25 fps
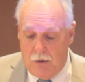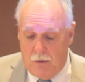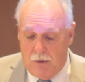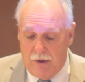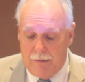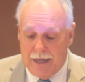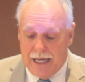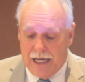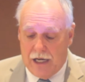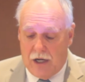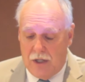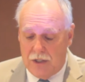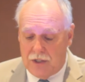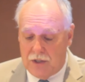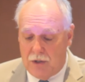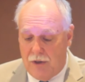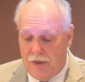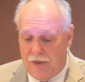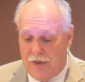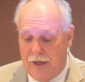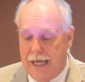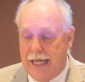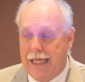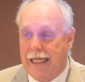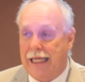We may
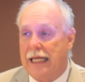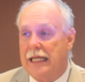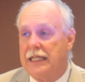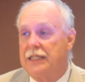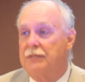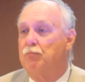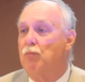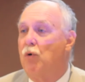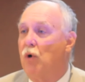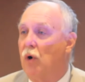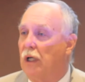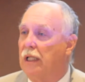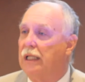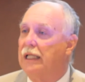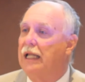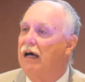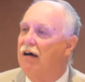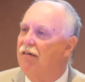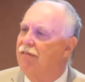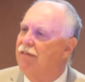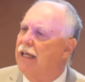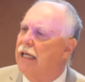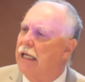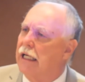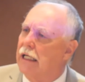also think it's more
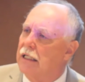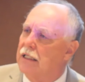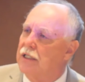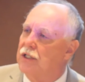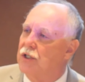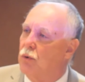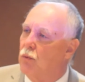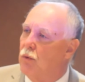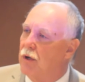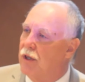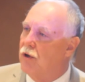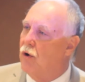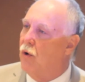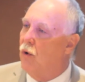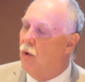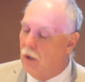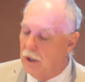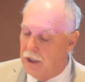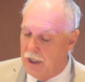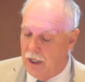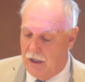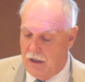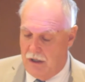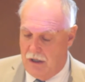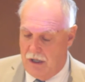loving to
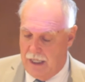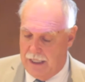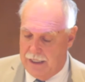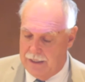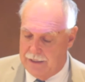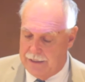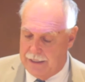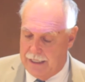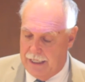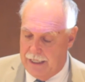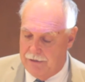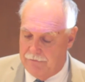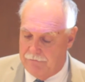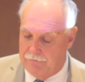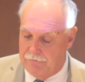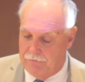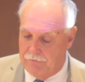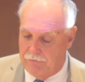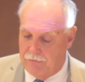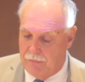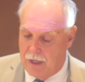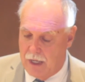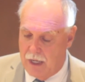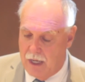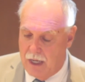withhold our honesty,
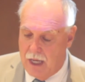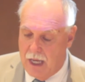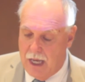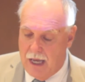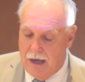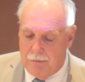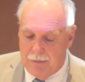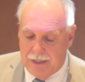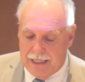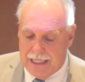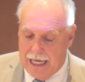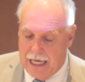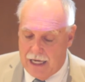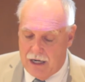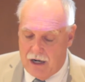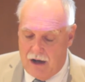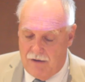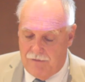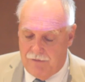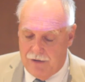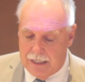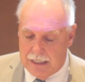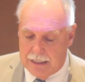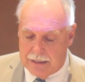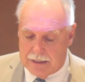but that
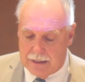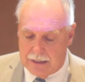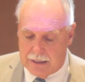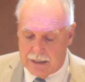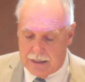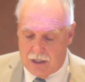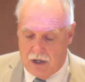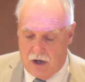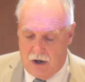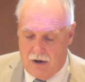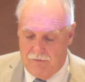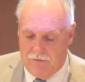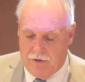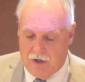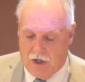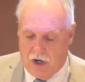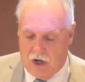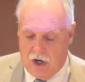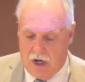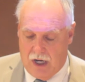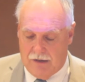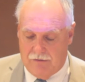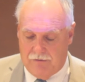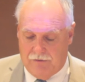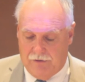often doesn't solve
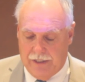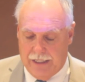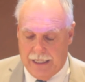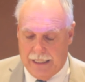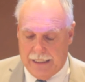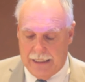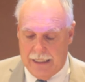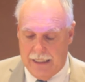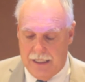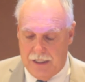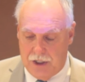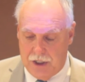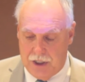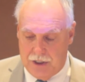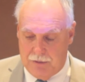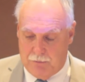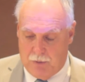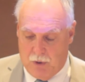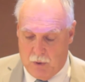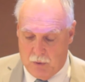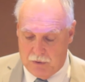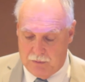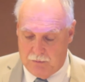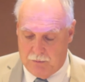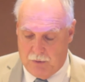the conflict, it
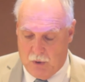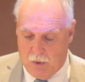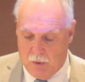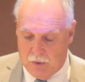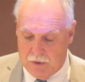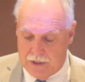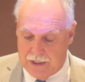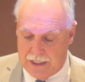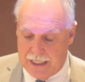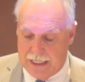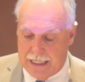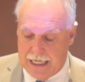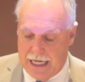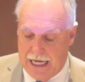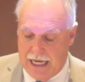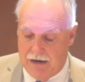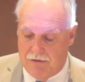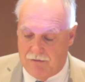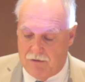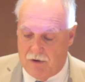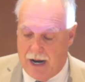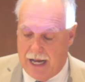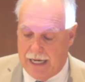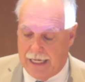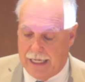just postpones the
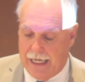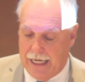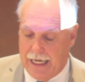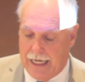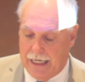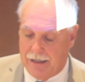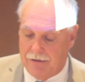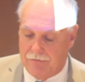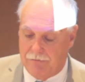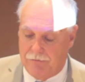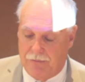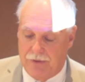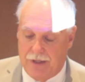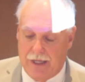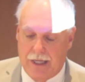day of reckoning.